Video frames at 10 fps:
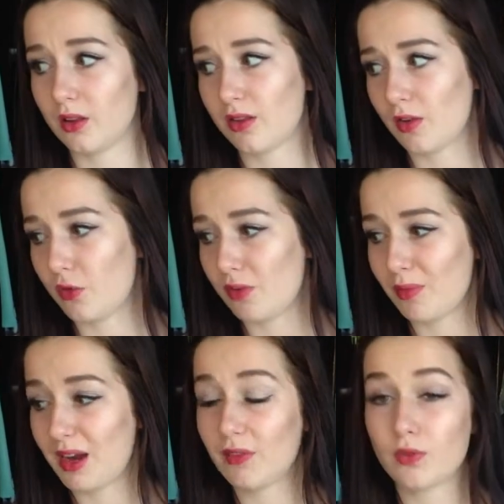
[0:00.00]
stuff we
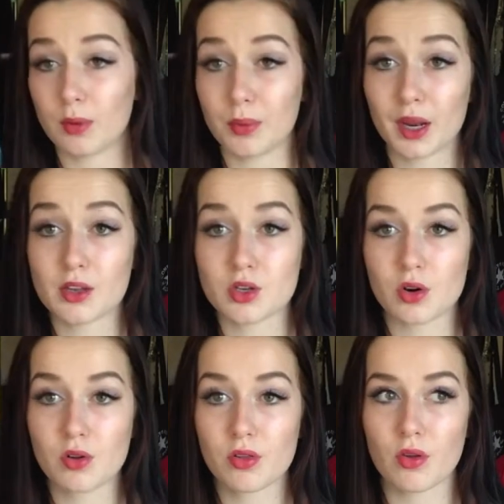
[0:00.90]
made from
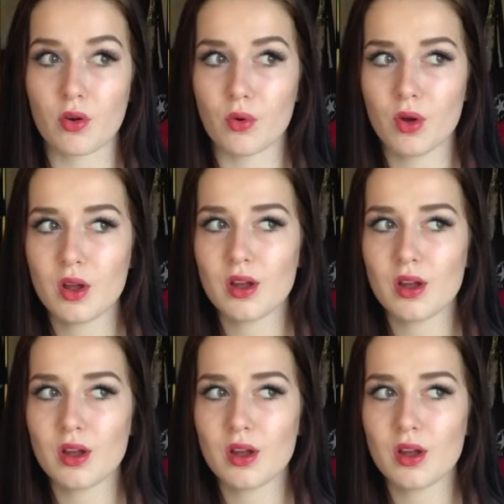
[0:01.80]
nature, so